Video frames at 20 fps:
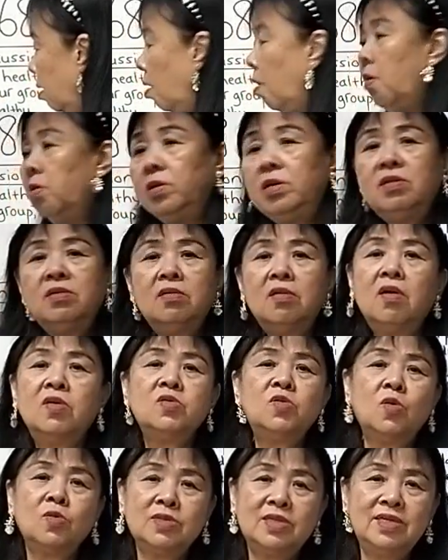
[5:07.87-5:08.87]
or
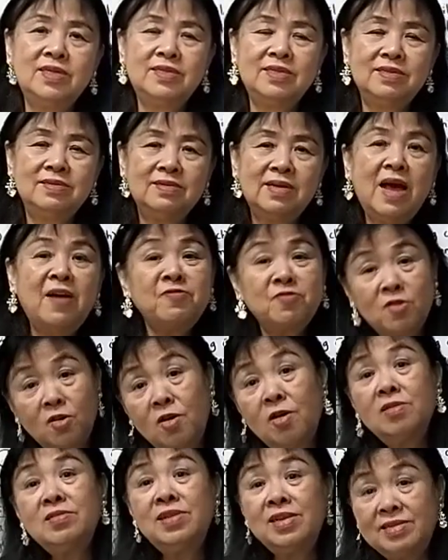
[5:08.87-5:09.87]
doctors.
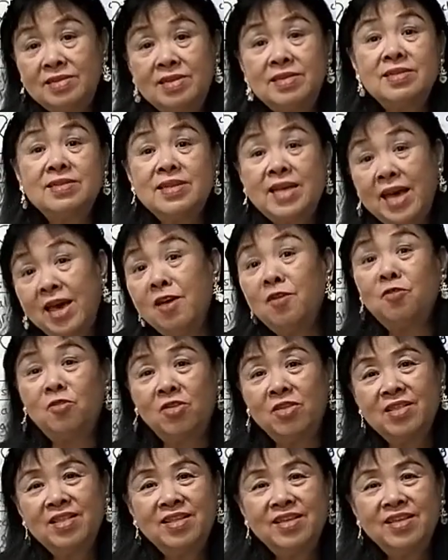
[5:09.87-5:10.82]
After all, this is health.